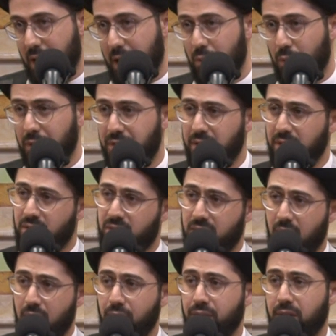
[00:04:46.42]
And what this
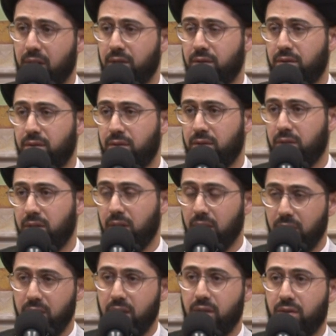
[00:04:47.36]
tells us,
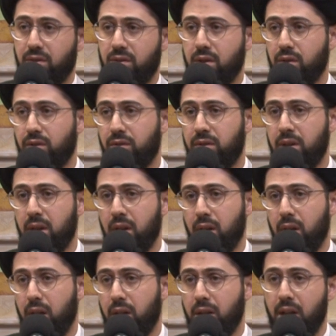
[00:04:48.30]
in this, there's
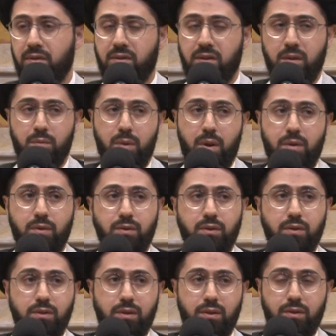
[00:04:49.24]
a lesson, brothers
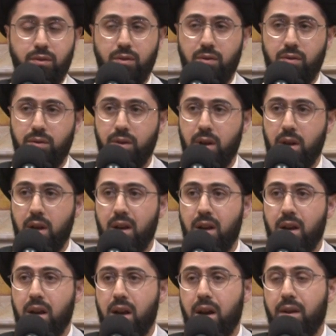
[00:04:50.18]
and sisters.
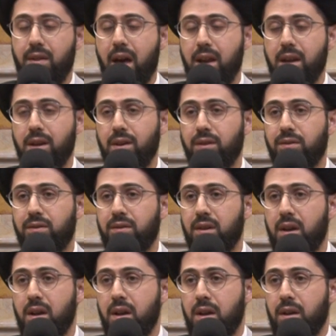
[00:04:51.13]
And that is
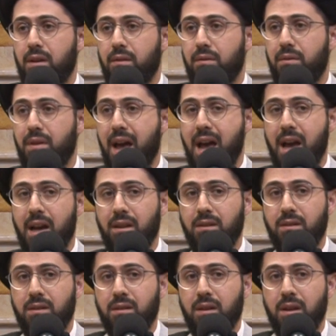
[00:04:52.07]

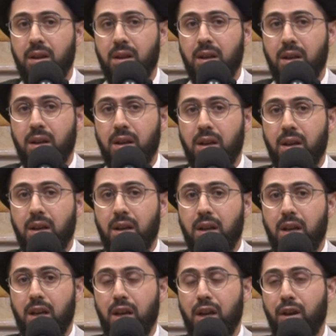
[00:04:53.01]
that
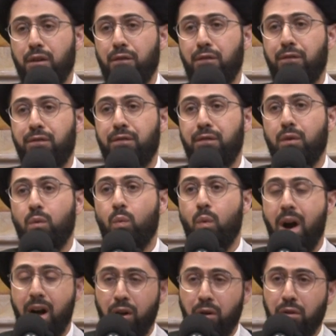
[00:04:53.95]
if
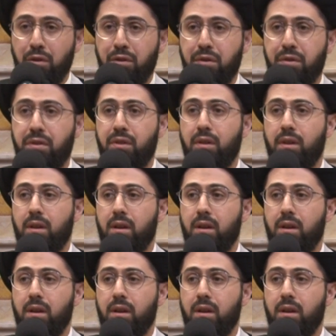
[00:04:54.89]
wealth